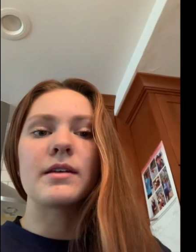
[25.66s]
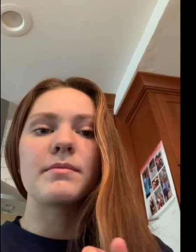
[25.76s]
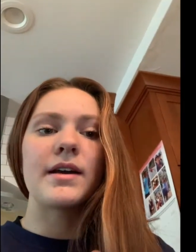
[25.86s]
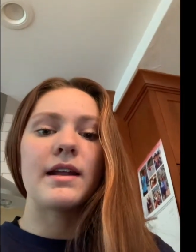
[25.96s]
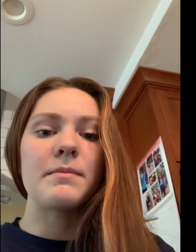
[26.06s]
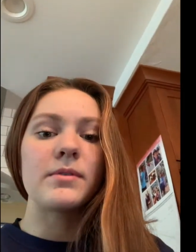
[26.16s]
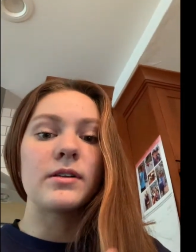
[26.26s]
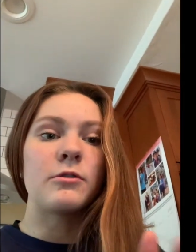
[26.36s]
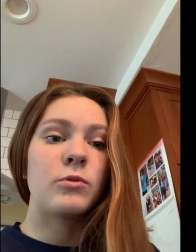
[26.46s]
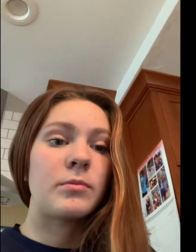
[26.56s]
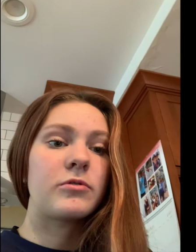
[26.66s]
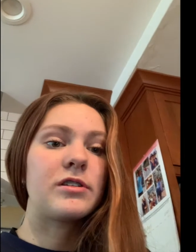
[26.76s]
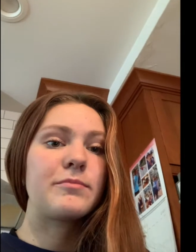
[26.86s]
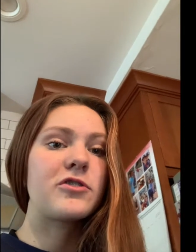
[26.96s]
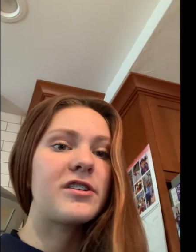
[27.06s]
pineapple and whipped
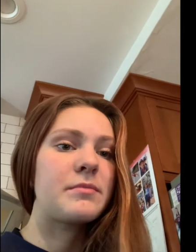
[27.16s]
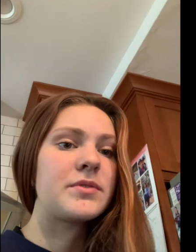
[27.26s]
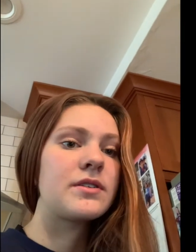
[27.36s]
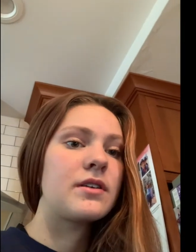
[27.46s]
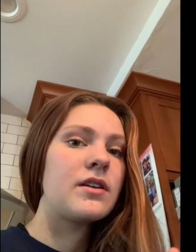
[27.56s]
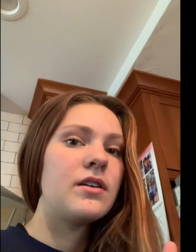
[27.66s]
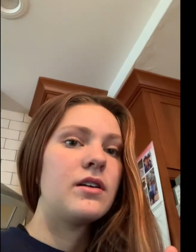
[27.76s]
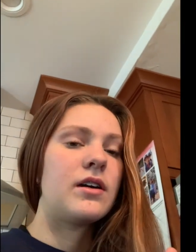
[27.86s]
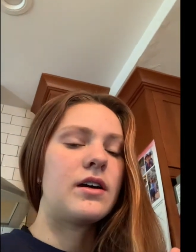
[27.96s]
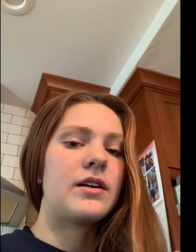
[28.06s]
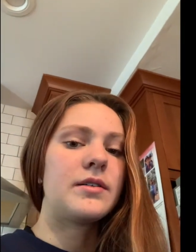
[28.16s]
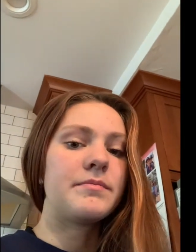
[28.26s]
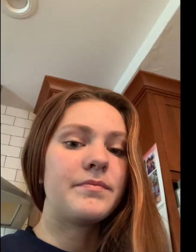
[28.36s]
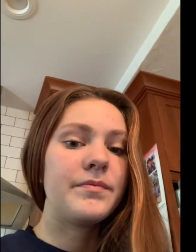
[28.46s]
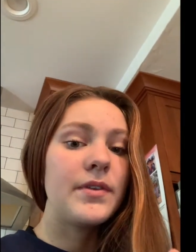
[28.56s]
cream crepes.
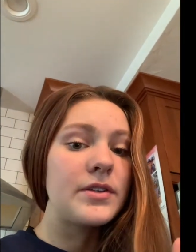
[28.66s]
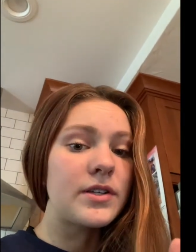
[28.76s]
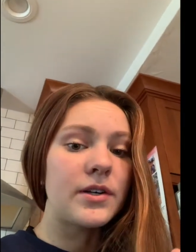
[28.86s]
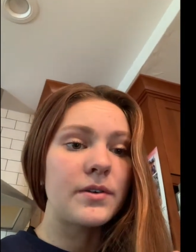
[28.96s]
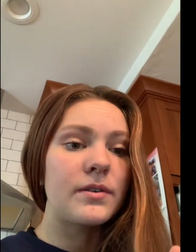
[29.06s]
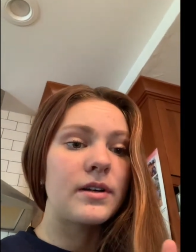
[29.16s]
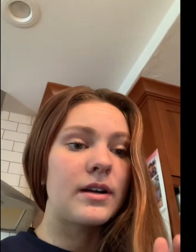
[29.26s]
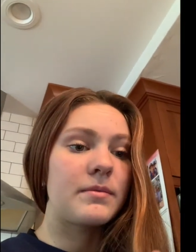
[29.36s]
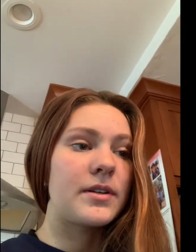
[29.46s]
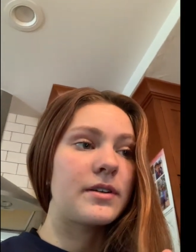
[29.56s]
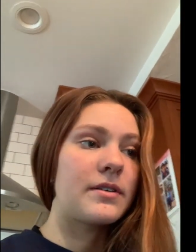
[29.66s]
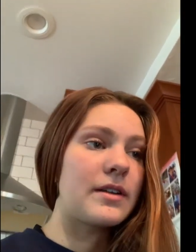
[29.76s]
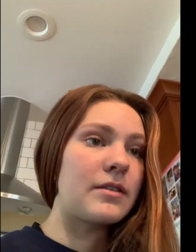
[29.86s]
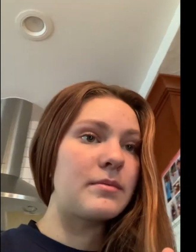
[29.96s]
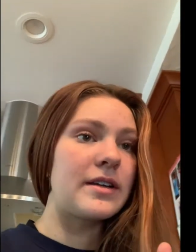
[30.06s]
So I'm gonna go get
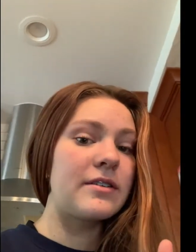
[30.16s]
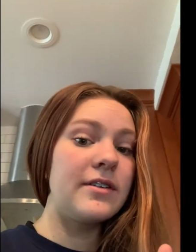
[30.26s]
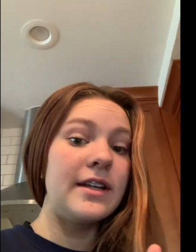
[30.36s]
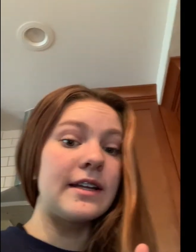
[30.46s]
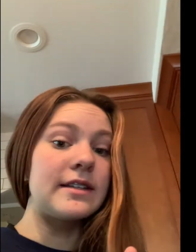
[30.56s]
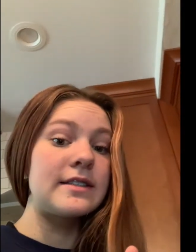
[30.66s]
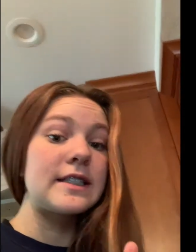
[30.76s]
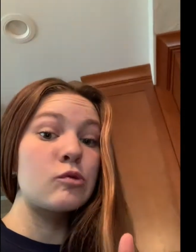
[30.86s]
all my ingredients.